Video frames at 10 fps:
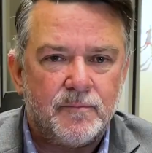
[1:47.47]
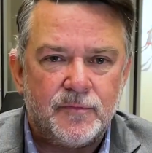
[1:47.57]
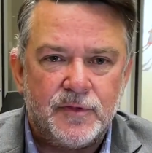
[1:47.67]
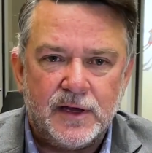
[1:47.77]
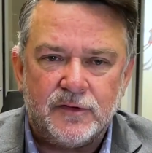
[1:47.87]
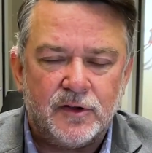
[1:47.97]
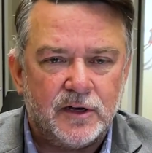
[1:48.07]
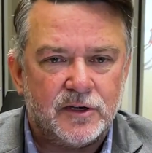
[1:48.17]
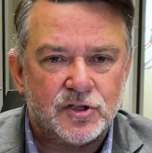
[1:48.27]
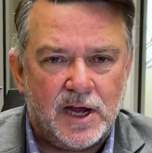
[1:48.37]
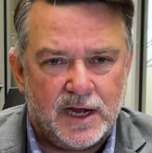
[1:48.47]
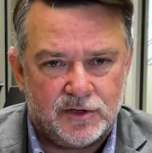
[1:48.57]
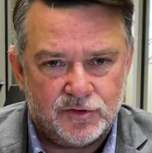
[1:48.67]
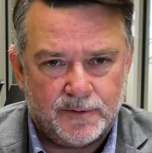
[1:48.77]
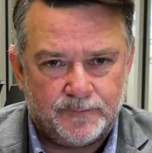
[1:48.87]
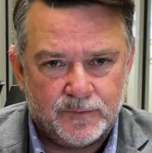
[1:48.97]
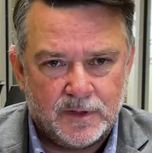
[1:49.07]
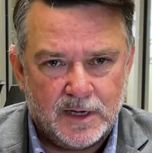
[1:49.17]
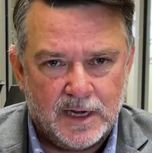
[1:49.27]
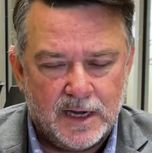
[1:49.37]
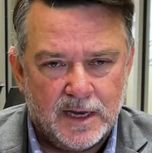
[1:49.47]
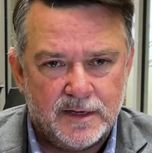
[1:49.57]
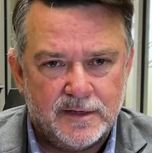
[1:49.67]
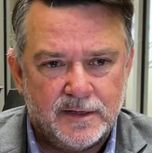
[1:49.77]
Things are going to change. And